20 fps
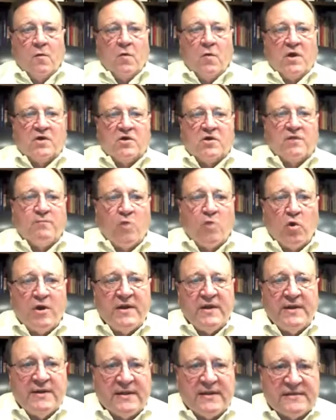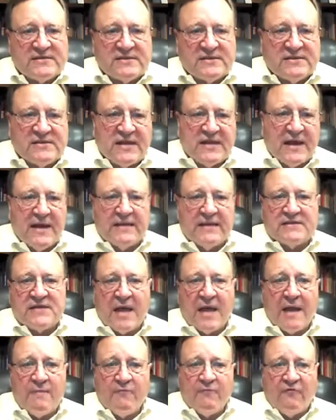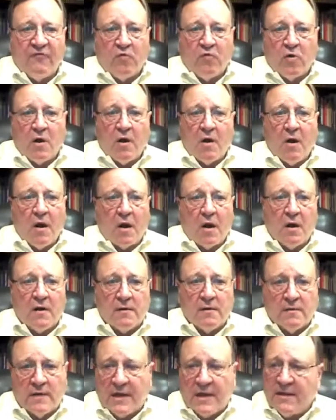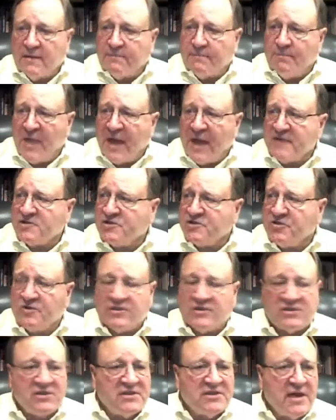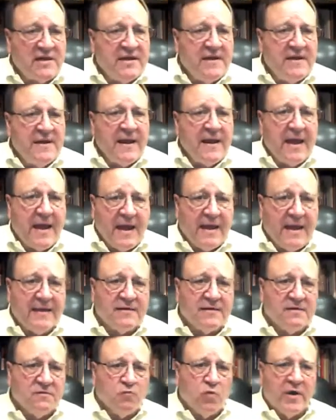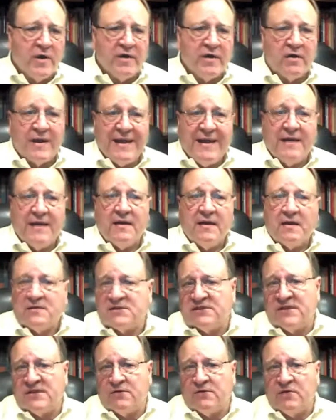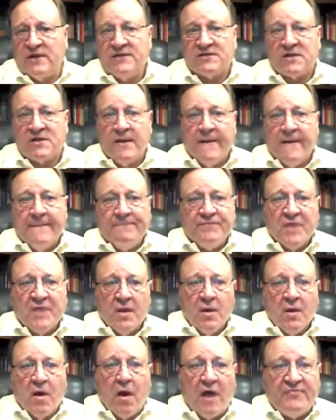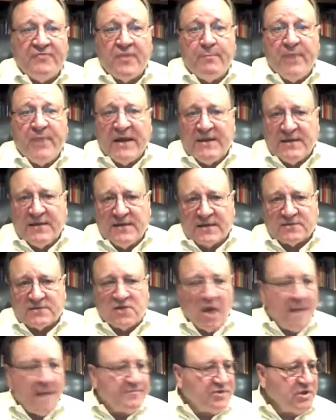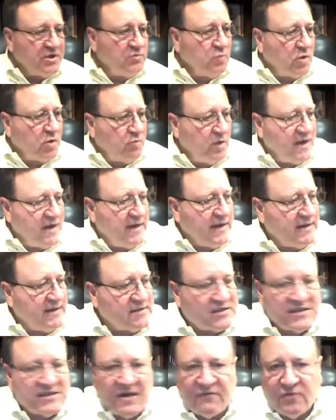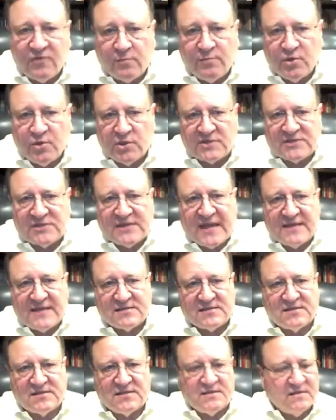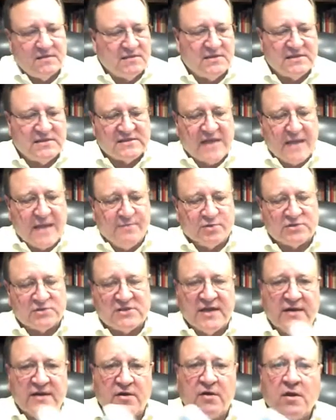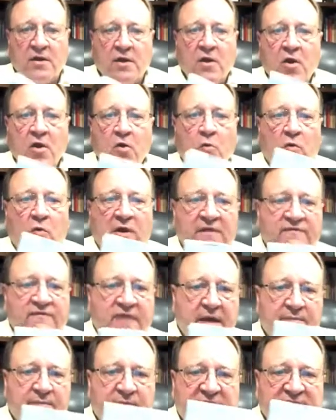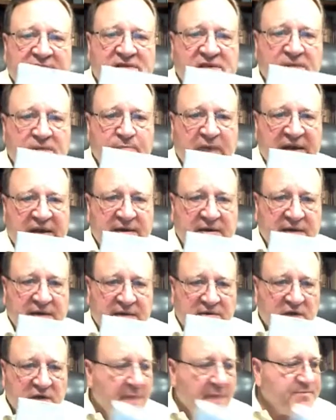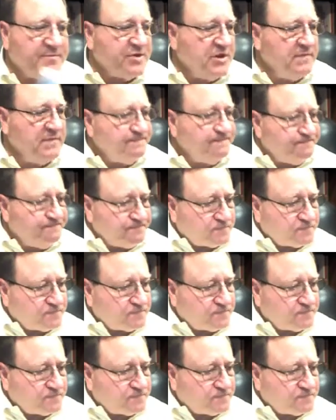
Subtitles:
Well, good morning. It's time for our pastor's study, and we're in a series on the Benedict option. We're reading several books as Disciple Center. One of them is the Benedict option.